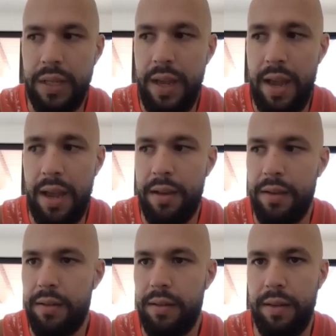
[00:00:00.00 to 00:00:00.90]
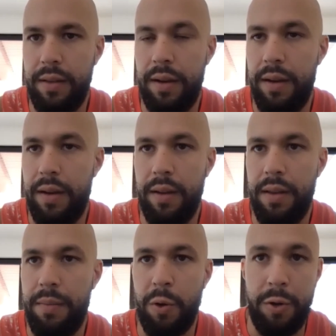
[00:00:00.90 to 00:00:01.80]
And
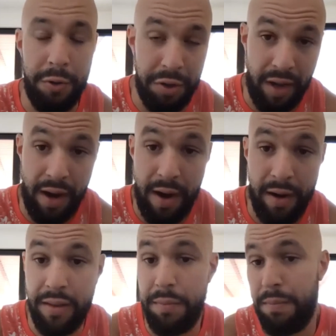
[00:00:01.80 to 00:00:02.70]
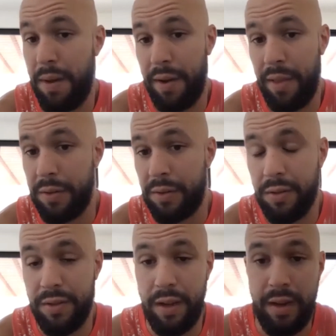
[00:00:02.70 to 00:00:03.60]
the more coaches I hired, the better the
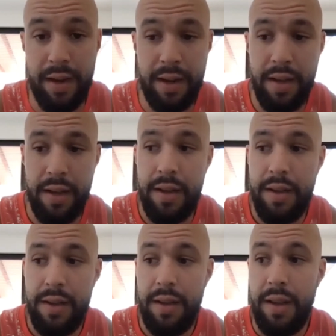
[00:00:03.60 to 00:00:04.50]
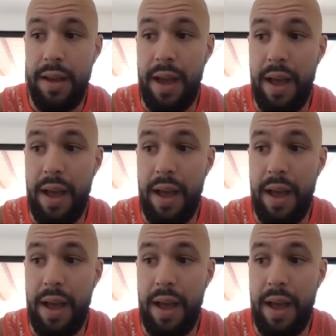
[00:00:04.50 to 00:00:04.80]
results I got. Mm-hmm. And the